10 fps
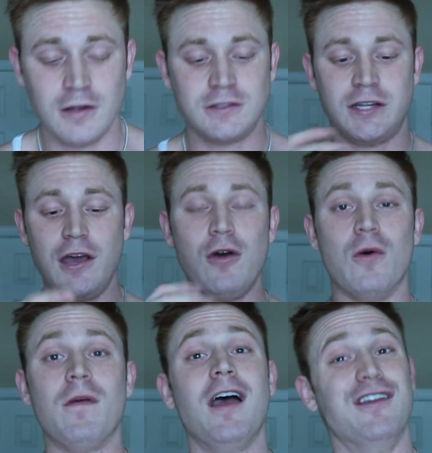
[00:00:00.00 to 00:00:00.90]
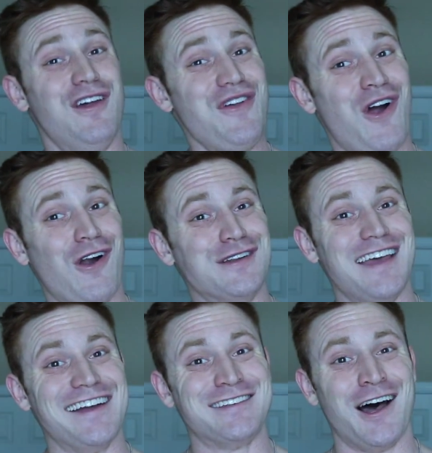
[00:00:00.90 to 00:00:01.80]
Two, another heart
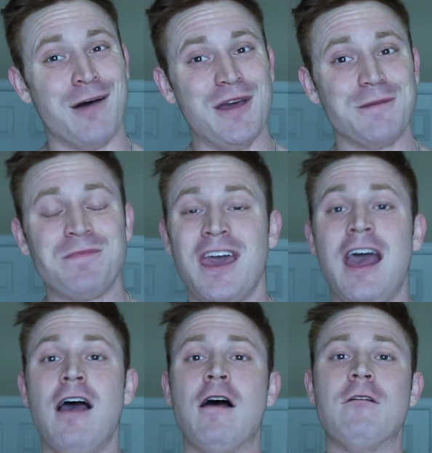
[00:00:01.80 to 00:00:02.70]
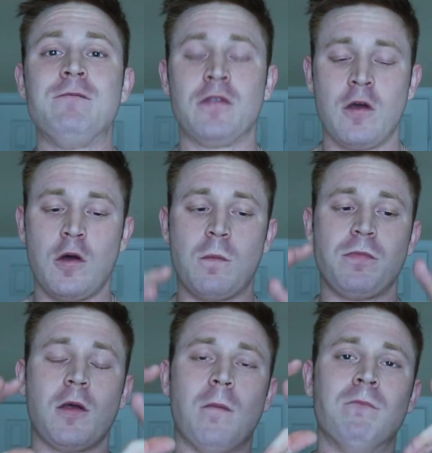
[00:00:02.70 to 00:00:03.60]
attack topic.
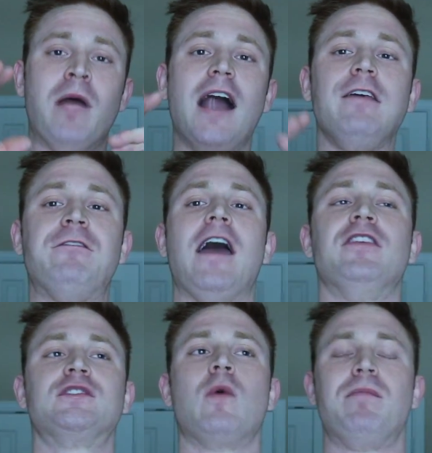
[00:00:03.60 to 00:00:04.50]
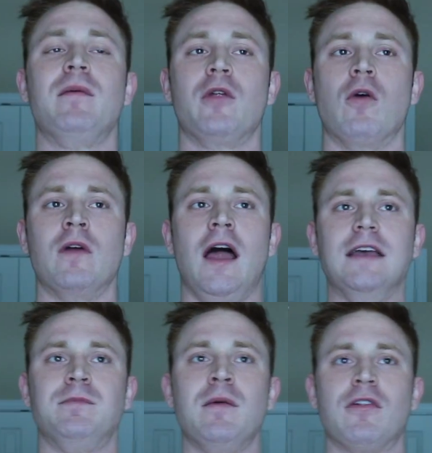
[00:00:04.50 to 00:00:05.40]
Body fat, this is what people don't
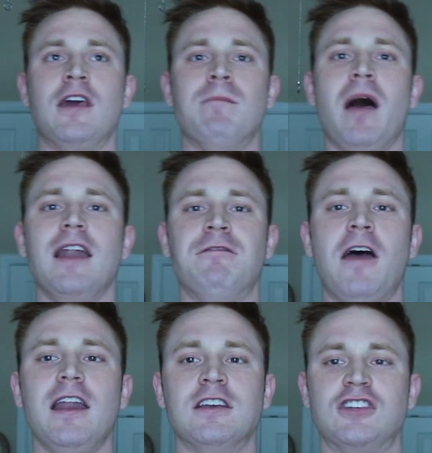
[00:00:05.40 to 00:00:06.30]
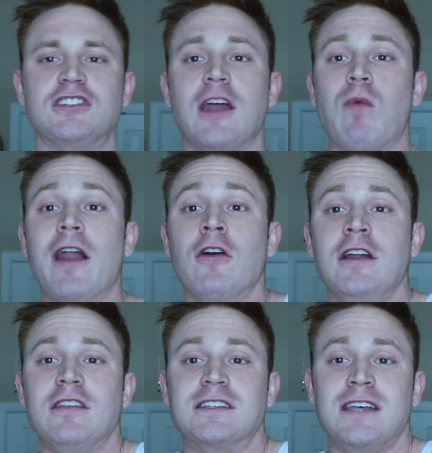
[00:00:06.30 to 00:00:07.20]
realize. People think body fat is just like right
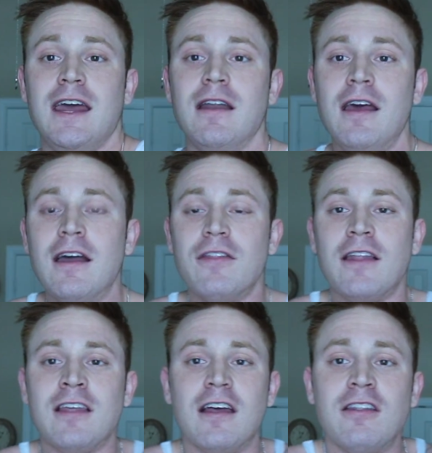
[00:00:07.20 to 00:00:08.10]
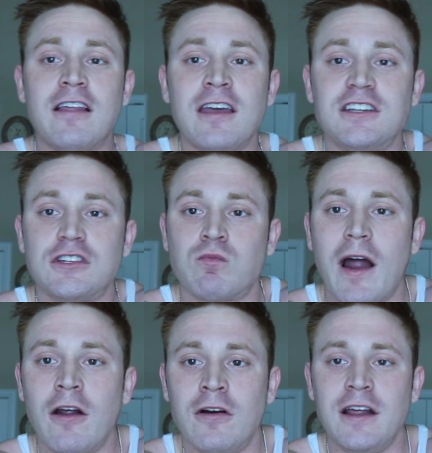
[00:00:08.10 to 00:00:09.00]
underneath the skin. That they think it's just
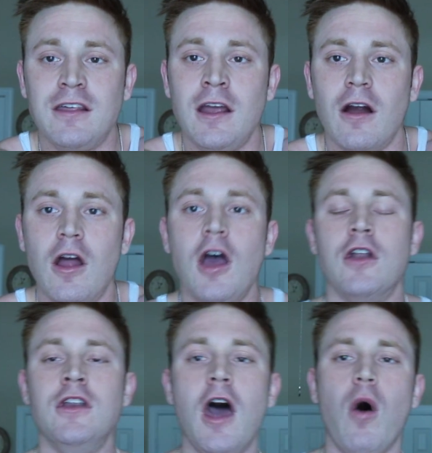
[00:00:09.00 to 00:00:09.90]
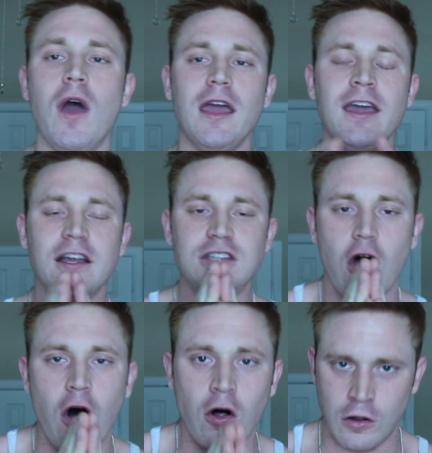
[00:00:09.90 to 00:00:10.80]
right underneath here. No, it
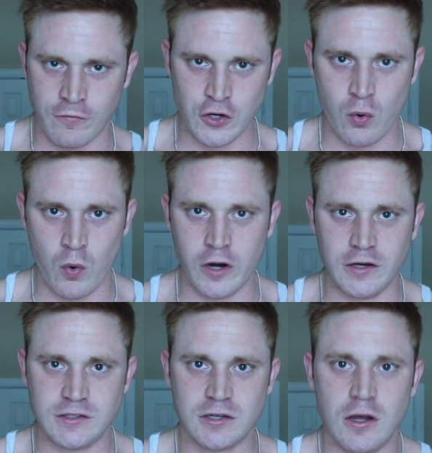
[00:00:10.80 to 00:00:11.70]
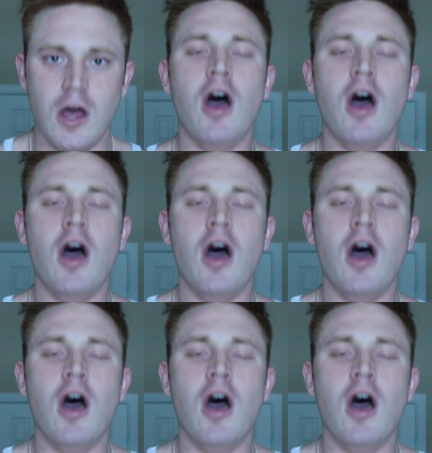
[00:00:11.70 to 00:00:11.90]
gets all over your organs.